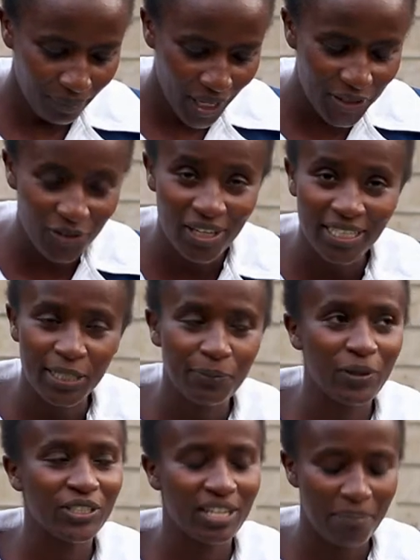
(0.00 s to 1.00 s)
so that is
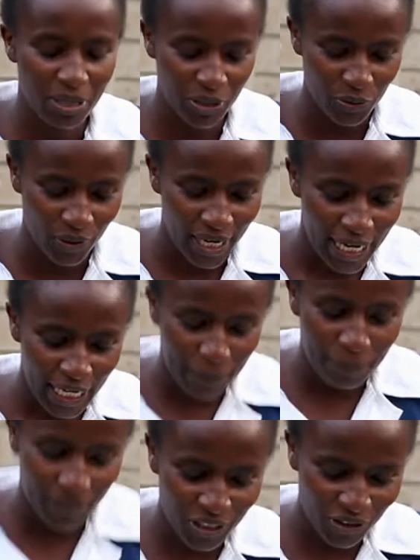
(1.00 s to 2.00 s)
point number two. He
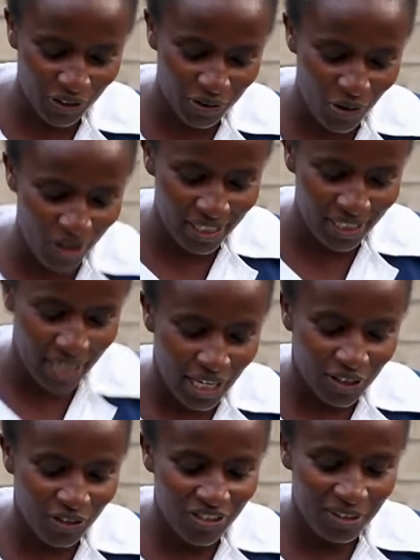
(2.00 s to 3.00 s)
petitioned God.
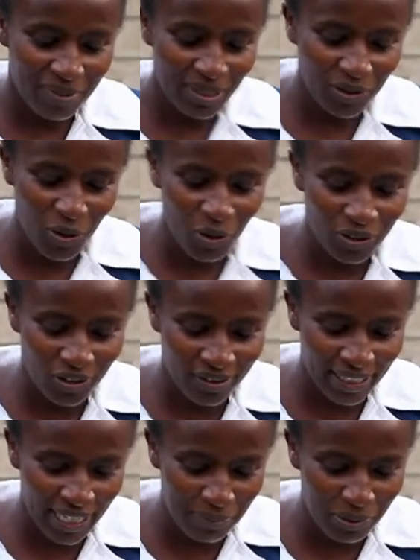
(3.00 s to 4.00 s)
So Jabez called on
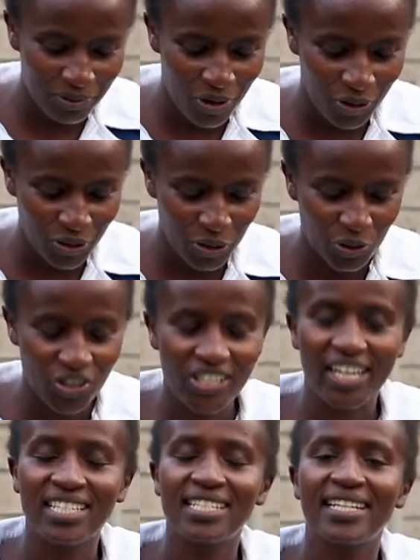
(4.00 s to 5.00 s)
the name of God to
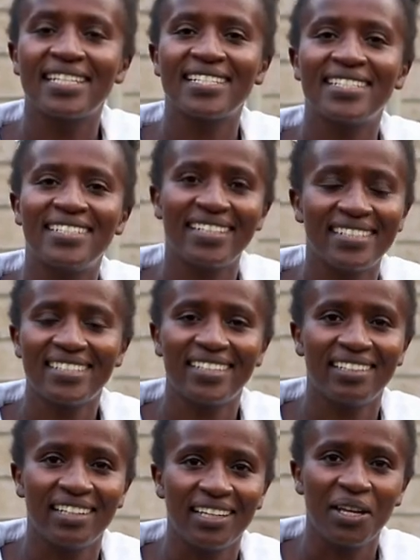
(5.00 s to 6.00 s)
change his
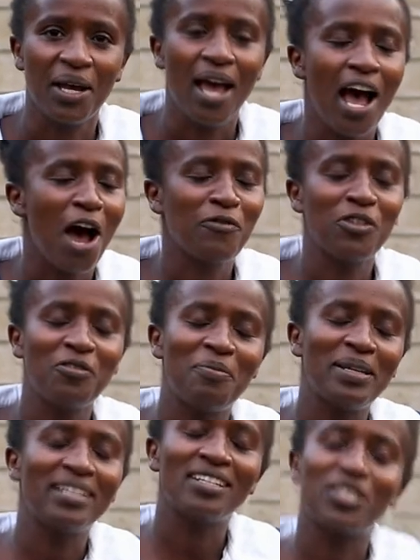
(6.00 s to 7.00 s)
destiny. Have you ever
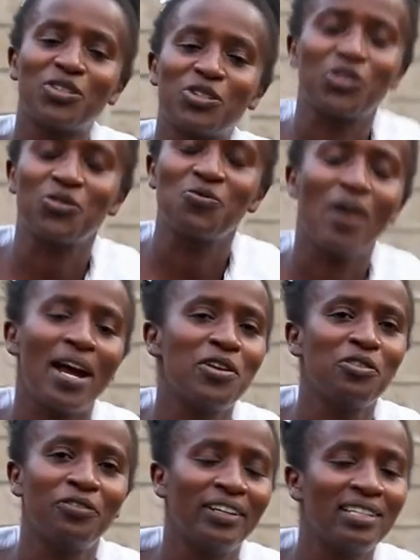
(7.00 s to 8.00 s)
been in a situation where
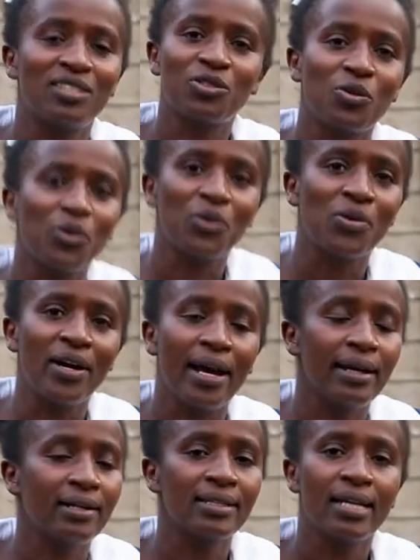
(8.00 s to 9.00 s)
you feel it's so low
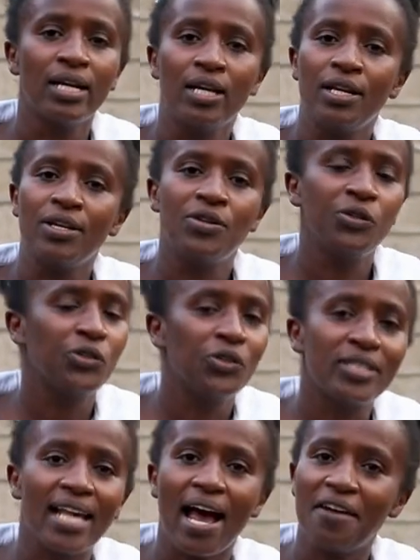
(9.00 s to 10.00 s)
and you
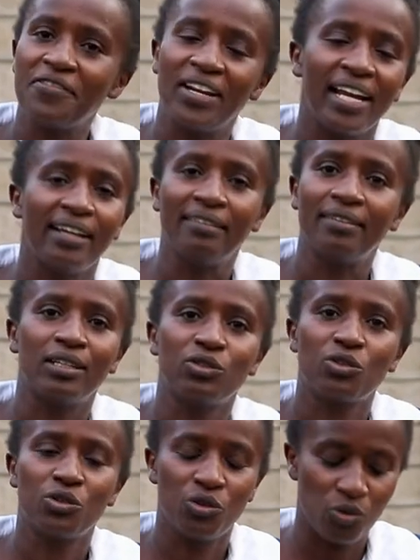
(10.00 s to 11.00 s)
don't have anything
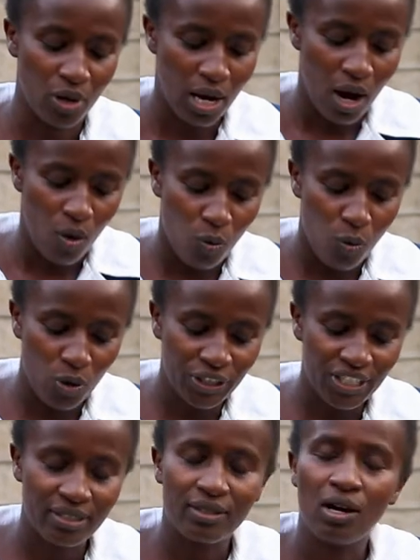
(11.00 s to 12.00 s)
to do?
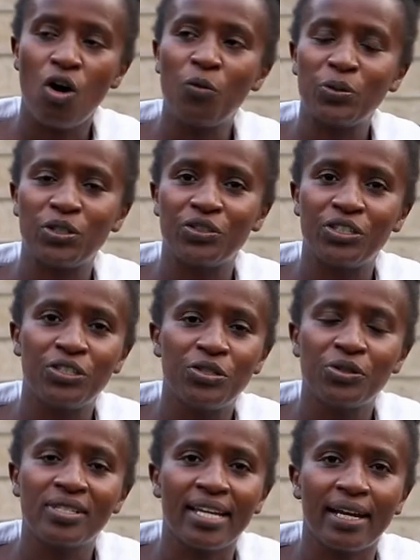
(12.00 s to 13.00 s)
Which option did
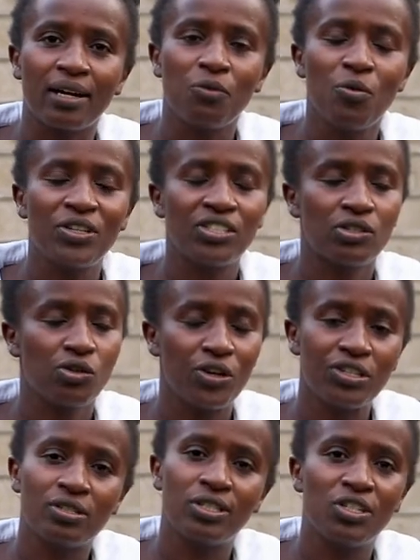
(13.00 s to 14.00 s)
you take? Which
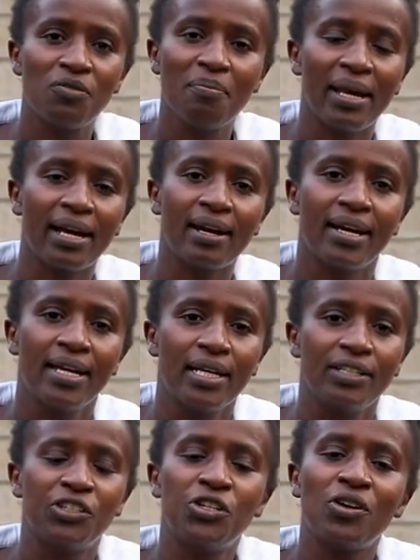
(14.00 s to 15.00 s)
choice did you make?
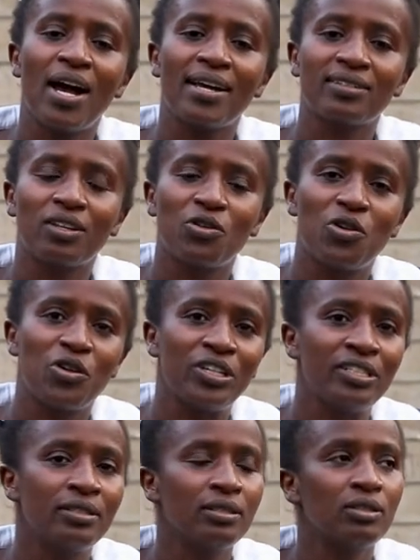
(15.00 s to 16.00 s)
Did you ask
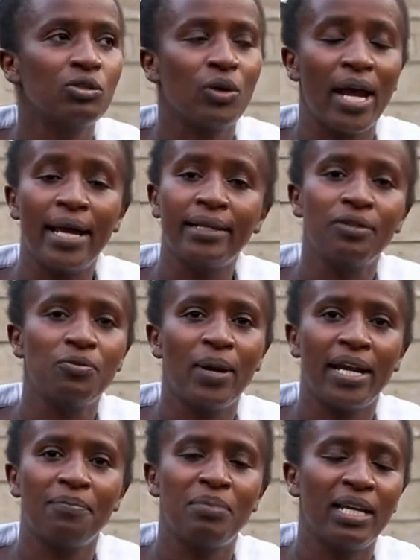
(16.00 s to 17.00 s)
God to any
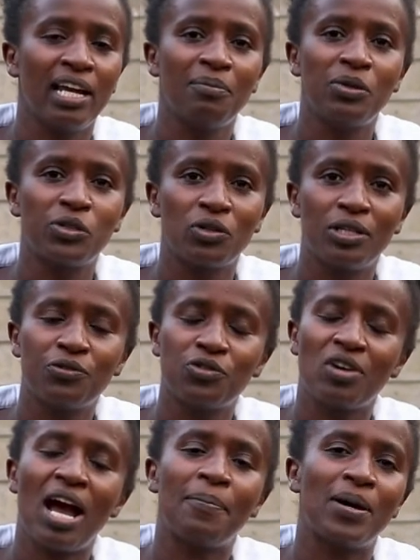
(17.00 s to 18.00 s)
way be able to lift
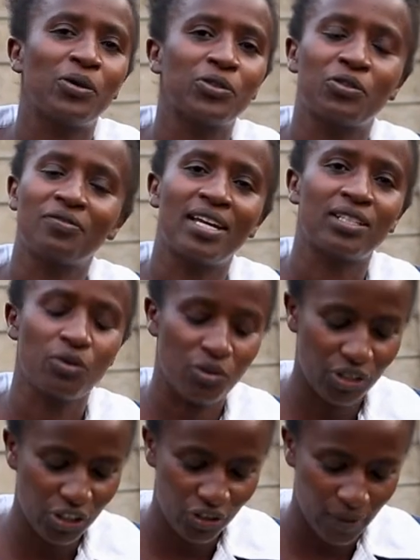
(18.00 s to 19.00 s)
you up out of that
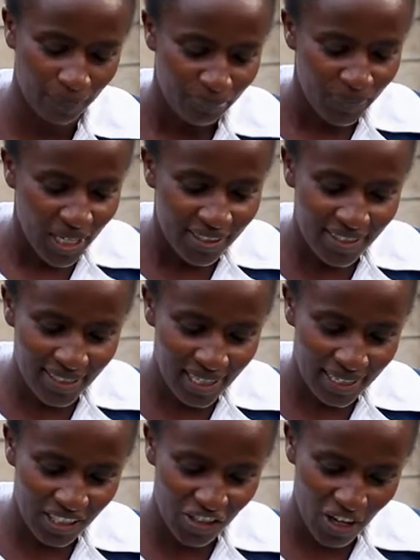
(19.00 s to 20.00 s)
condition? Just
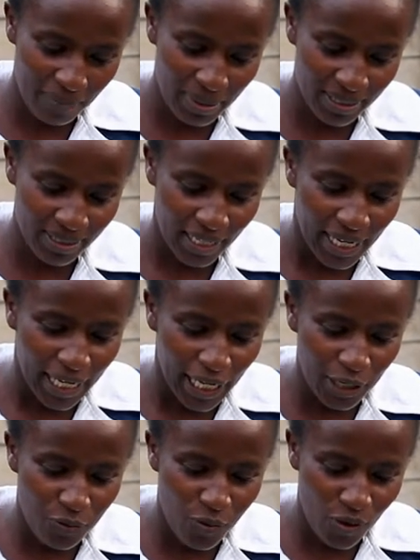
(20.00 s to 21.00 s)
like Jabez,
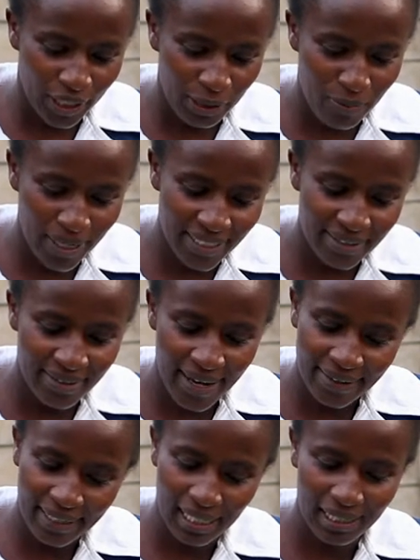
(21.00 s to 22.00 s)
he went
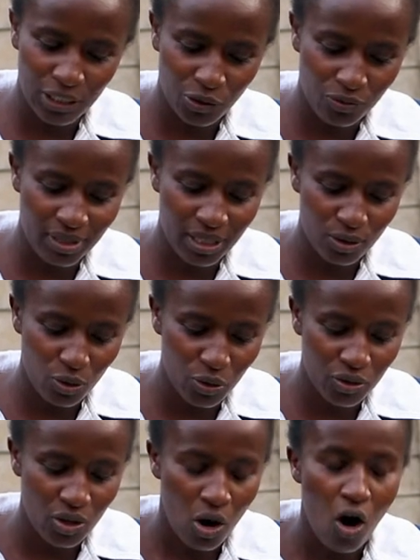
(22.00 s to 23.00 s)
directly to the
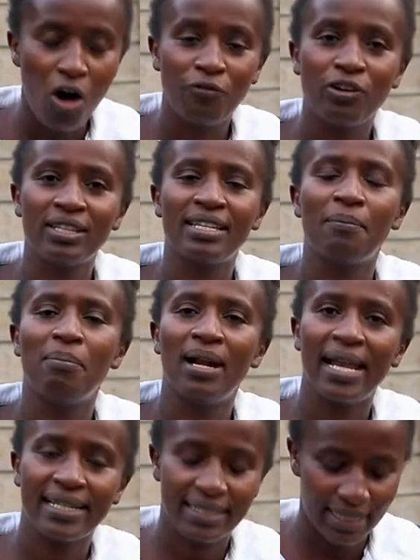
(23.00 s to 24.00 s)
source of all the
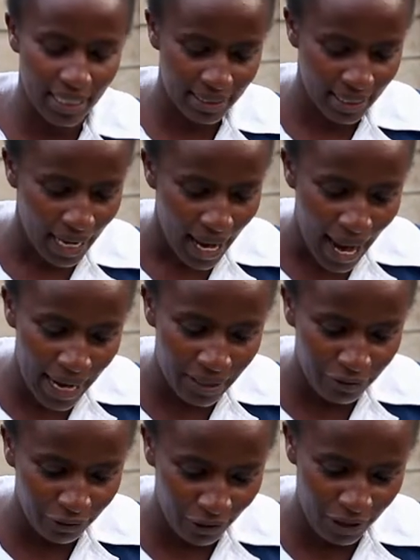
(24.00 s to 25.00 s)
blessings
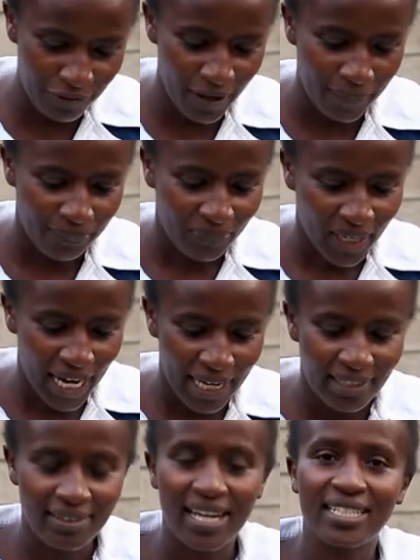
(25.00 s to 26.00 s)
and favor,
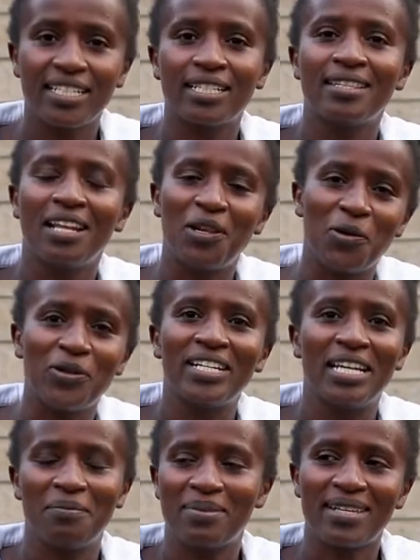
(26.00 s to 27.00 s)
and that is the Lord
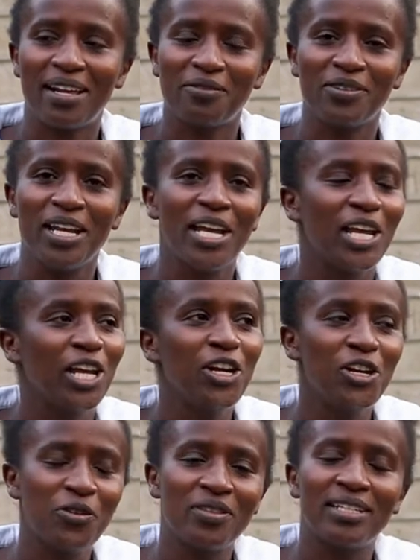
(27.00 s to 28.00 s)
himself. He
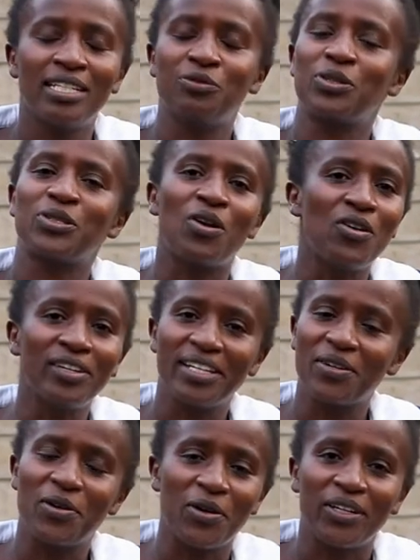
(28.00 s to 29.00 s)
knew that it was
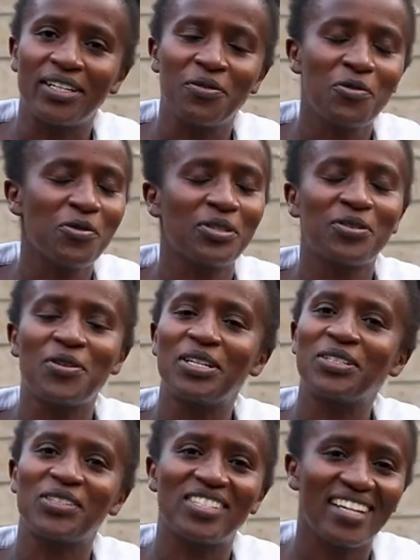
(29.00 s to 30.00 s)
only God who was
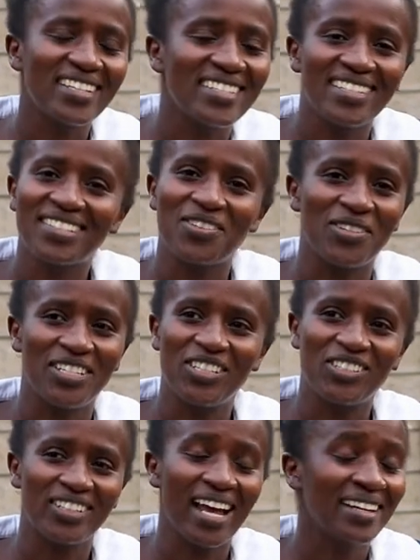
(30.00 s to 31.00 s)
going to change his
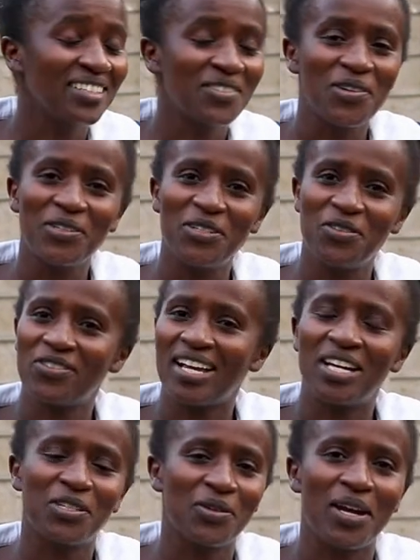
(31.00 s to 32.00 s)
condition. And it's good news
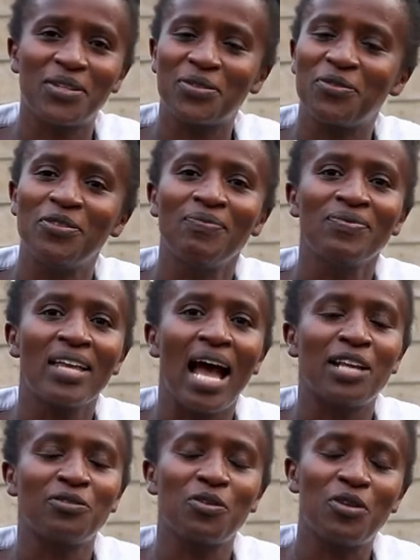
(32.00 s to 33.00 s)
unto us all,
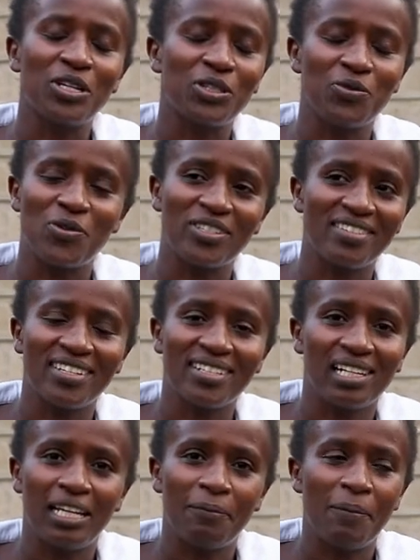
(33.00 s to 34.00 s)
as we're going to watch this
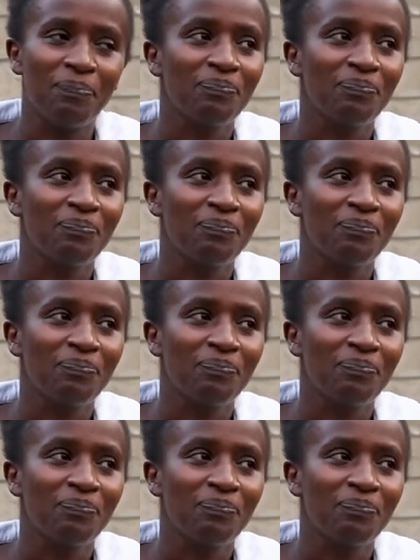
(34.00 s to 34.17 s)
clip.